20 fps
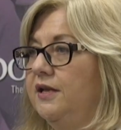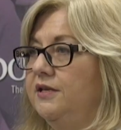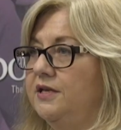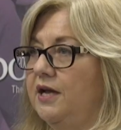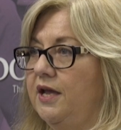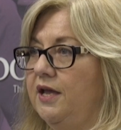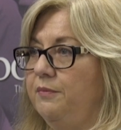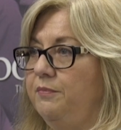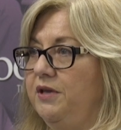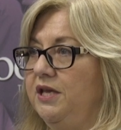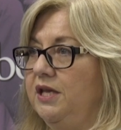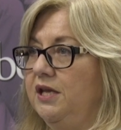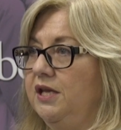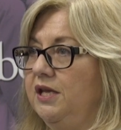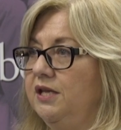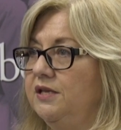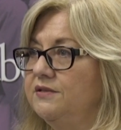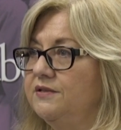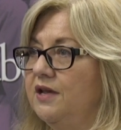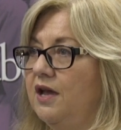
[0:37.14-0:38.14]

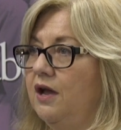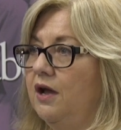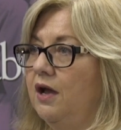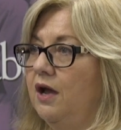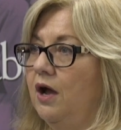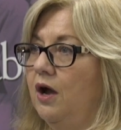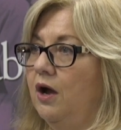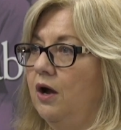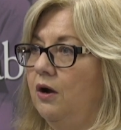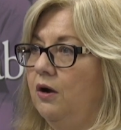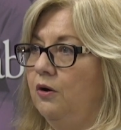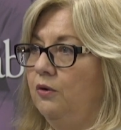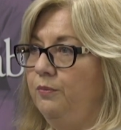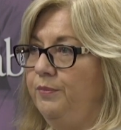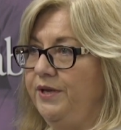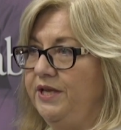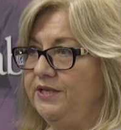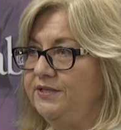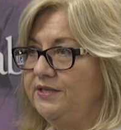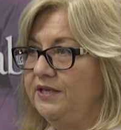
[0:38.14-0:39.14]
diabetes,
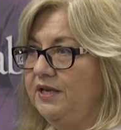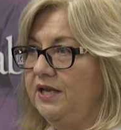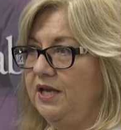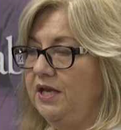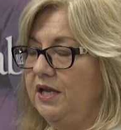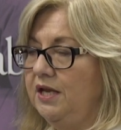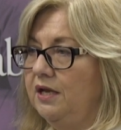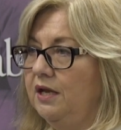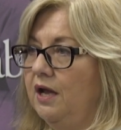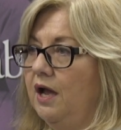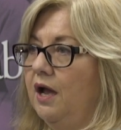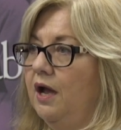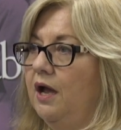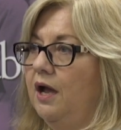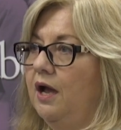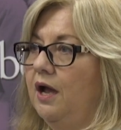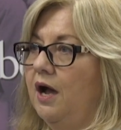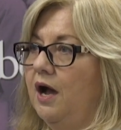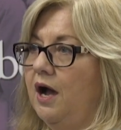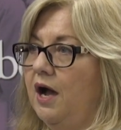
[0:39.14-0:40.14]
obesity,
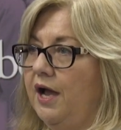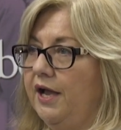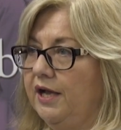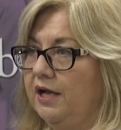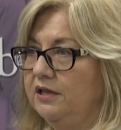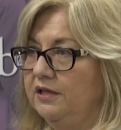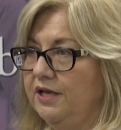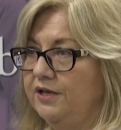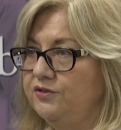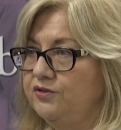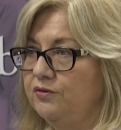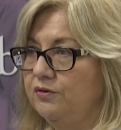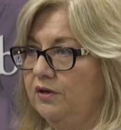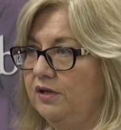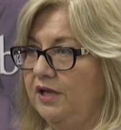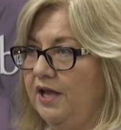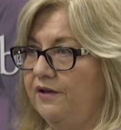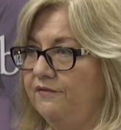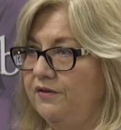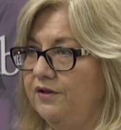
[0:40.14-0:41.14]
high
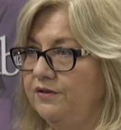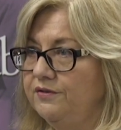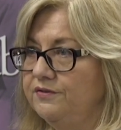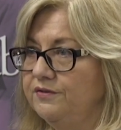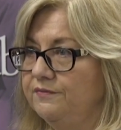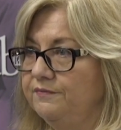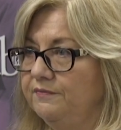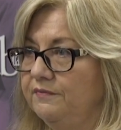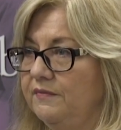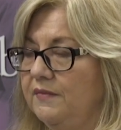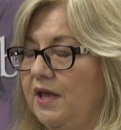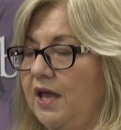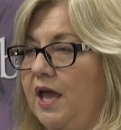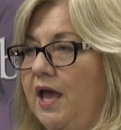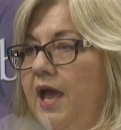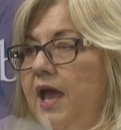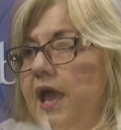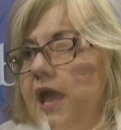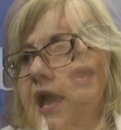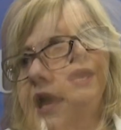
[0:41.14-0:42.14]
cholesterol levels,
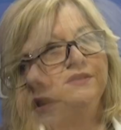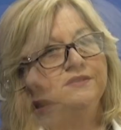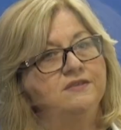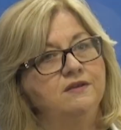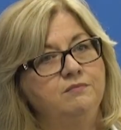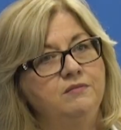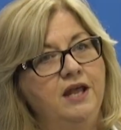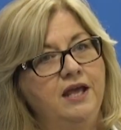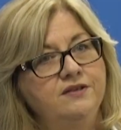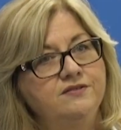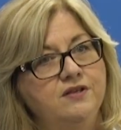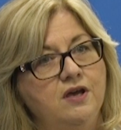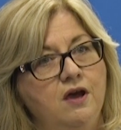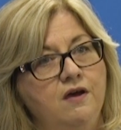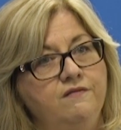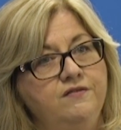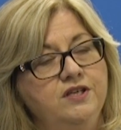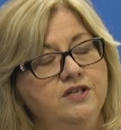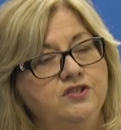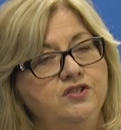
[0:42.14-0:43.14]
and some less
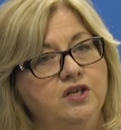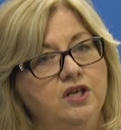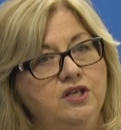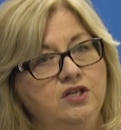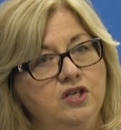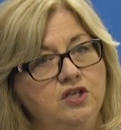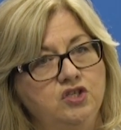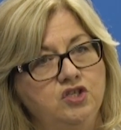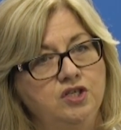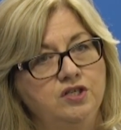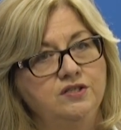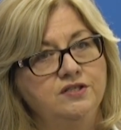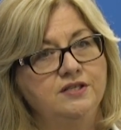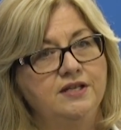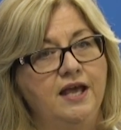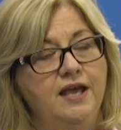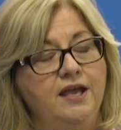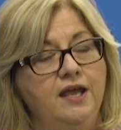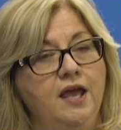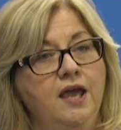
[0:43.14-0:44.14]
obvious
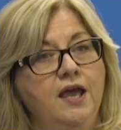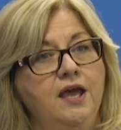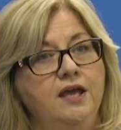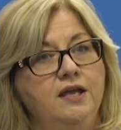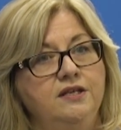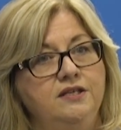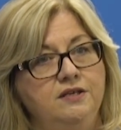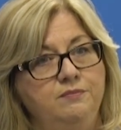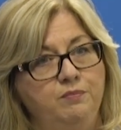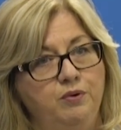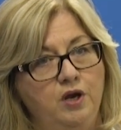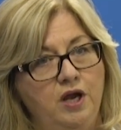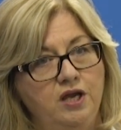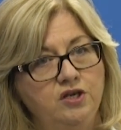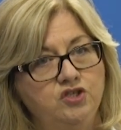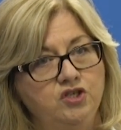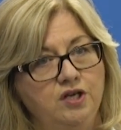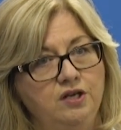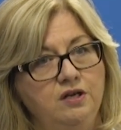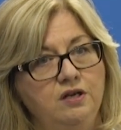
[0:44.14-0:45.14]
conditions like
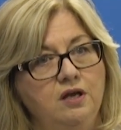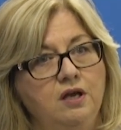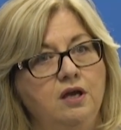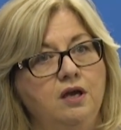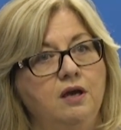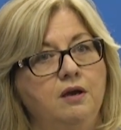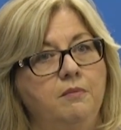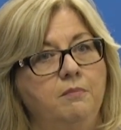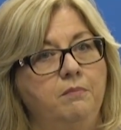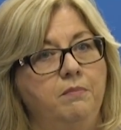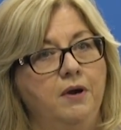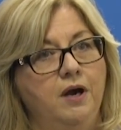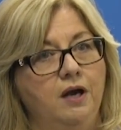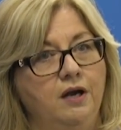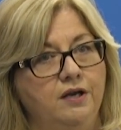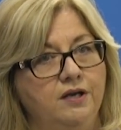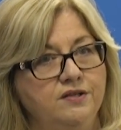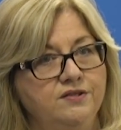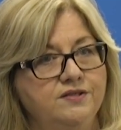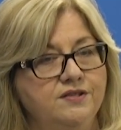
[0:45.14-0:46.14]
depression,
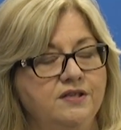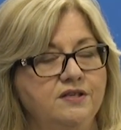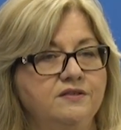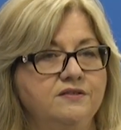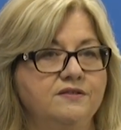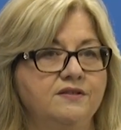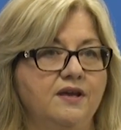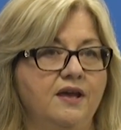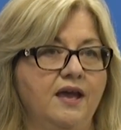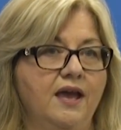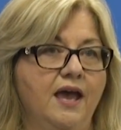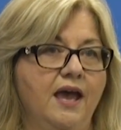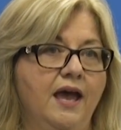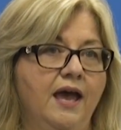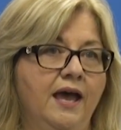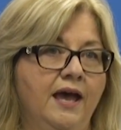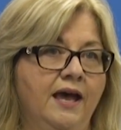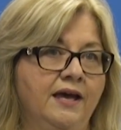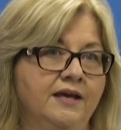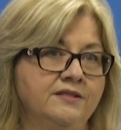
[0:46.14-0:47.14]
Parkinson's,
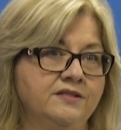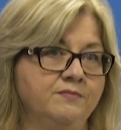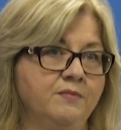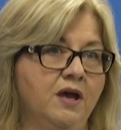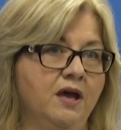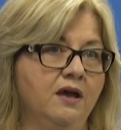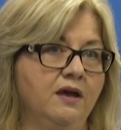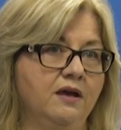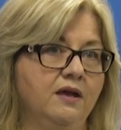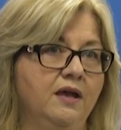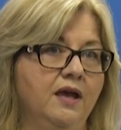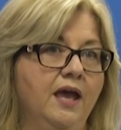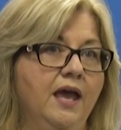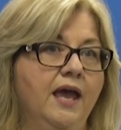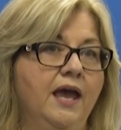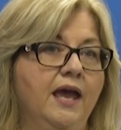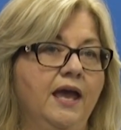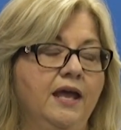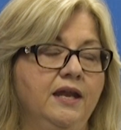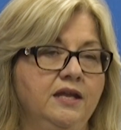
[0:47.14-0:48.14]
asthma,
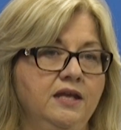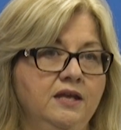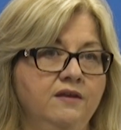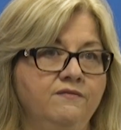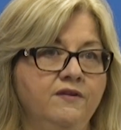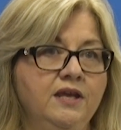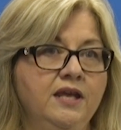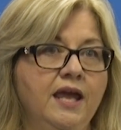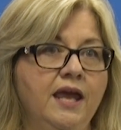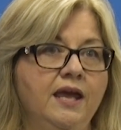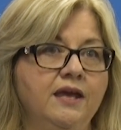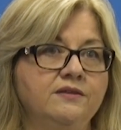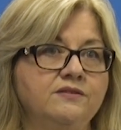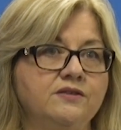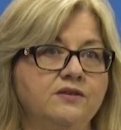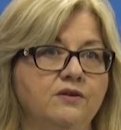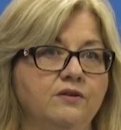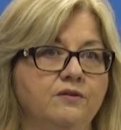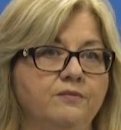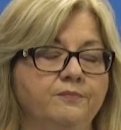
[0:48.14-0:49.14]
and even
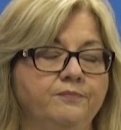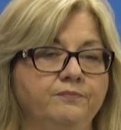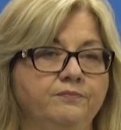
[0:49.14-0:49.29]
cancer.